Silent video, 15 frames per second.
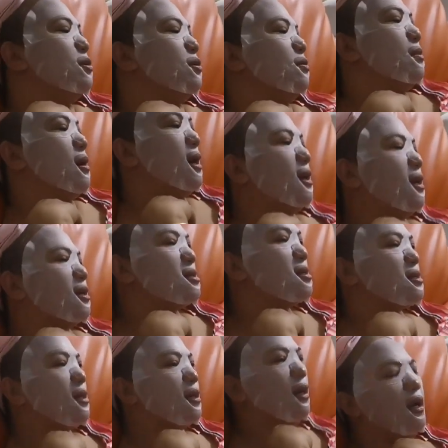new
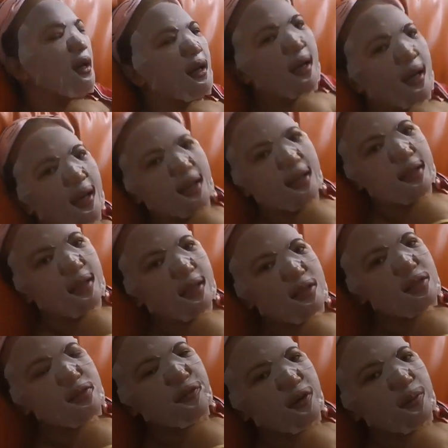mask. And it
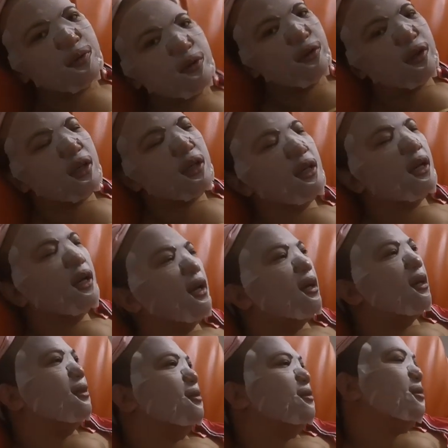is from
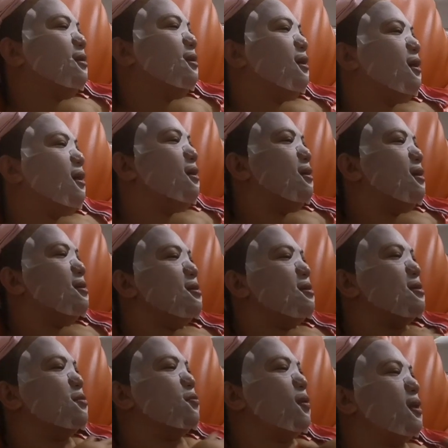Korea.
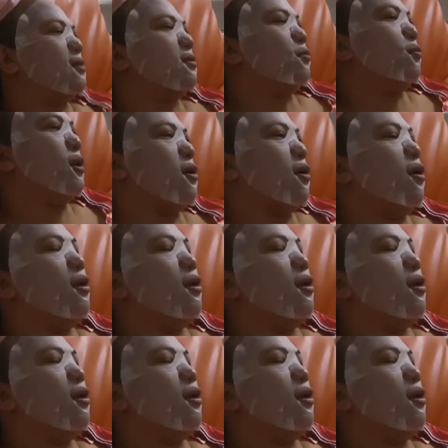This is what we